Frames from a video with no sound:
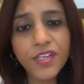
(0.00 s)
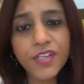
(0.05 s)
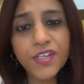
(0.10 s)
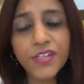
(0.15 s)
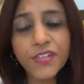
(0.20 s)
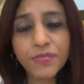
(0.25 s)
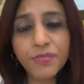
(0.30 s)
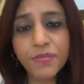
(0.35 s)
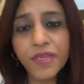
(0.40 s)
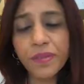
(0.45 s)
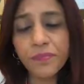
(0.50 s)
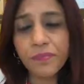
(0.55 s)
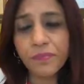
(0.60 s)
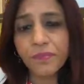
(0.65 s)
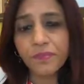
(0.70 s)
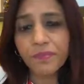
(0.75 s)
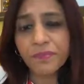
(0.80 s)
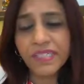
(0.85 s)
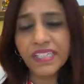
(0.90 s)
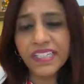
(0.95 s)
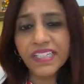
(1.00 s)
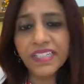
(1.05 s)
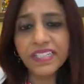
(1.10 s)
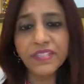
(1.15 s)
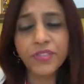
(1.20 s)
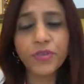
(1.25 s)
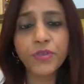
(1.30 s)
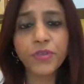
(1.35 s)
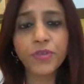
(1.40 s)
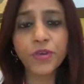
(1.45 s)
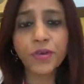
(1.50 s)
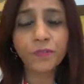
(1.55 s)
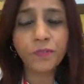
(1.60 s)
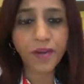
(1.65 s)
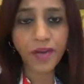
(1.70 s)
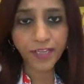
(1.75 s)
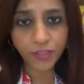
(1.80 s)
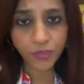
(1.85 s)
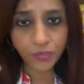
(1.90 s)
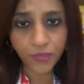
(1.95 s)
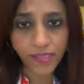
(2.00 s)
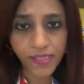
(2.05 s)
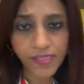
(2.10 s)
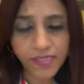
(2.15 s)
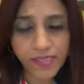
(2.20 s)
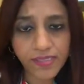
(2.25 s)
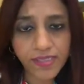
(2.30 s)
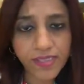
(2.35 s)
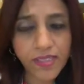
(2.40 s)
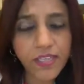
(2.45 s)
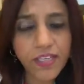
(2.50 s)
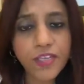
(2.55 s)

million neuron pathways.